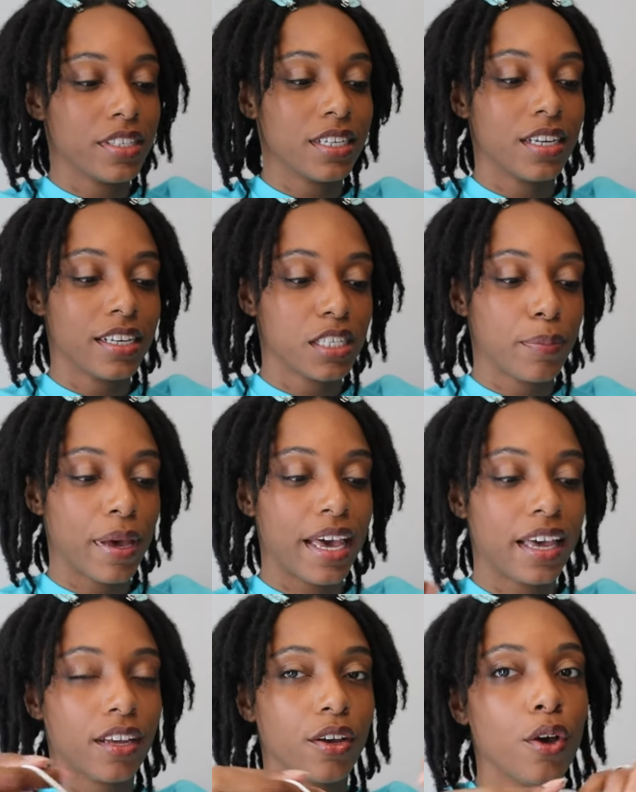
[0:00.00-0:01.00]
these a dust
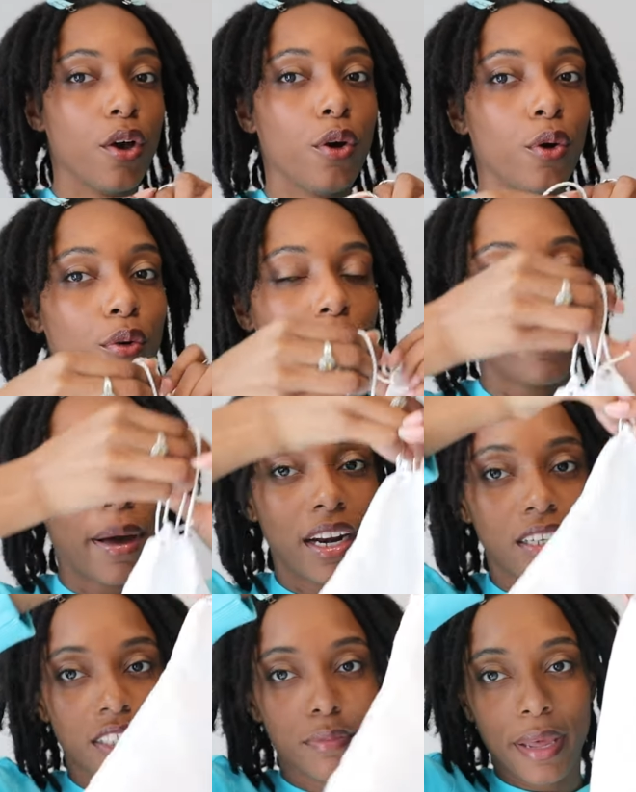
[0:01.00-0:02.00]
bag, or I might
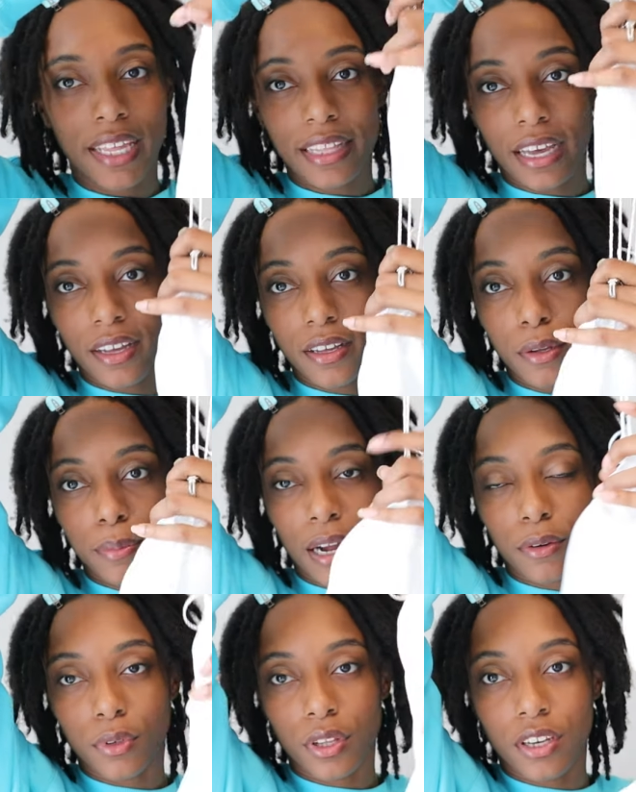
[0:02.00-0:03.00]
have just made that up.
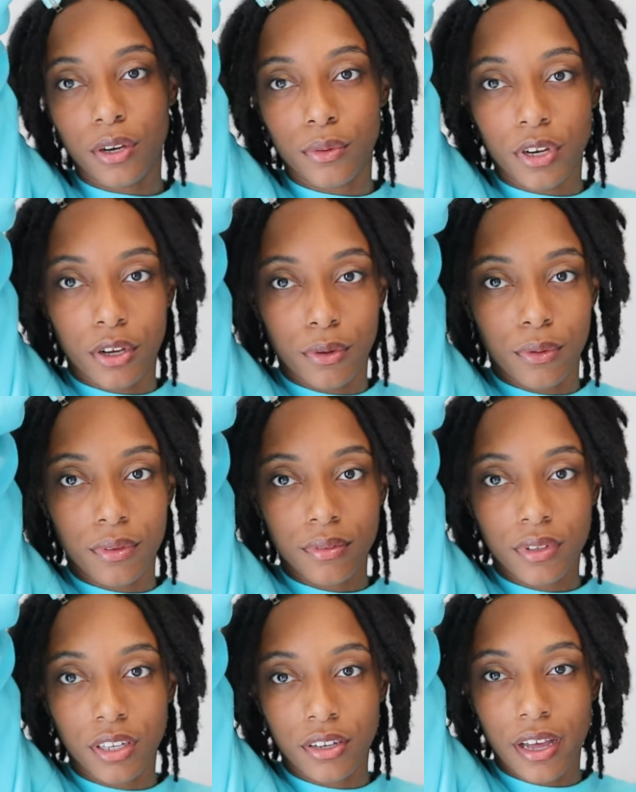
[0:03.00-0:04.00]
I really don't know.
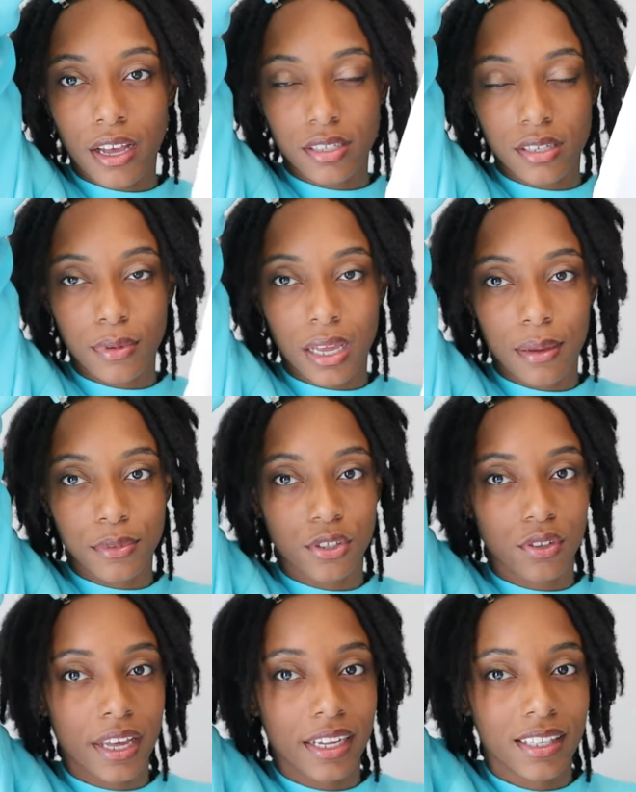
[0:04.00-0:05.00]
You know how sometimes
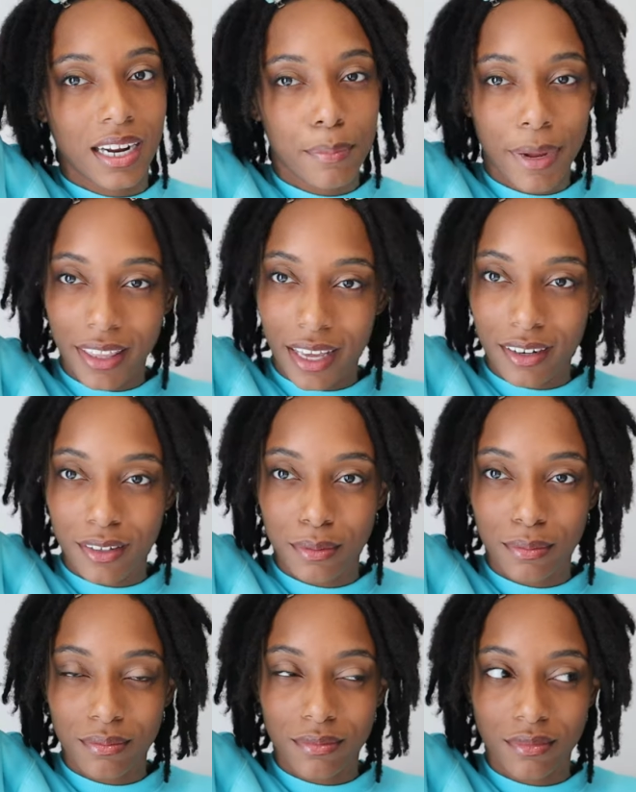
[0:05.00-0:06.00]
you're like, did I make that
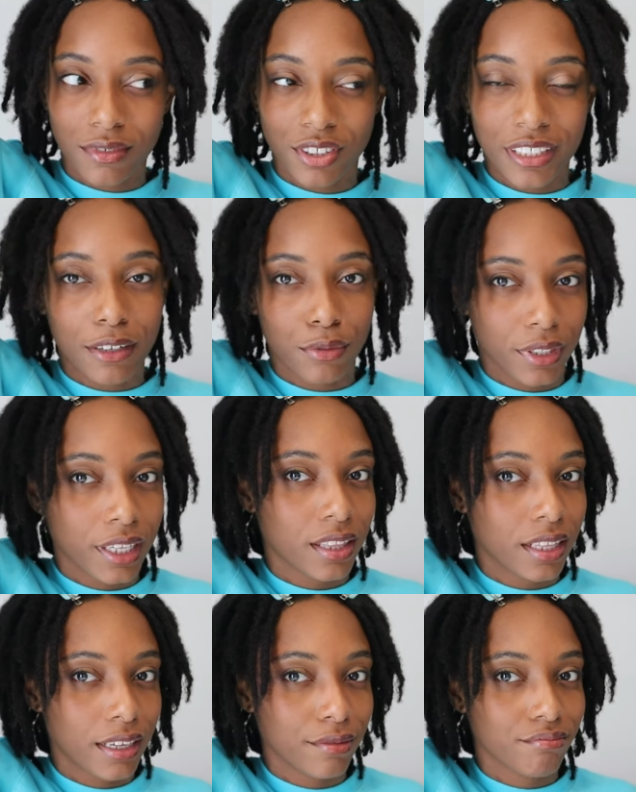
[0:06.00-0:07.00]
up? Or is that really a
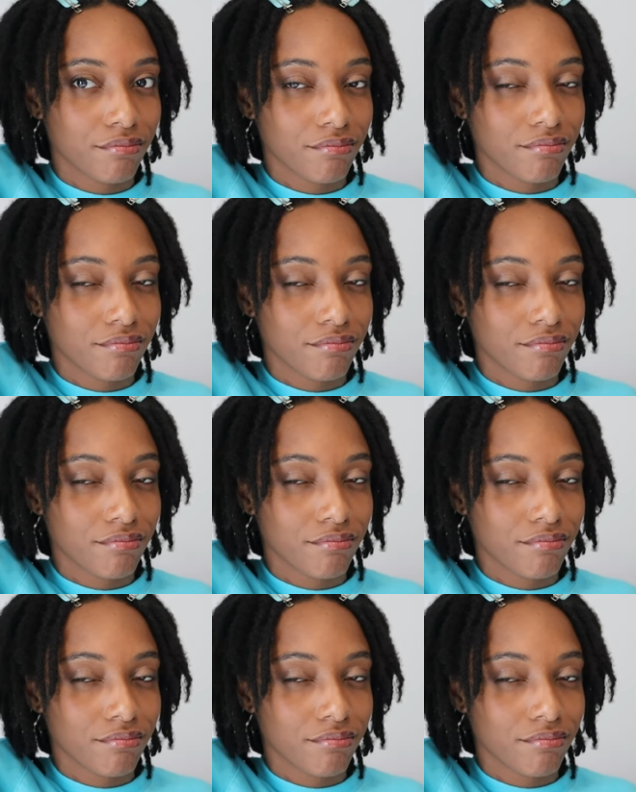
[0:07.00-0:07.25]
thing?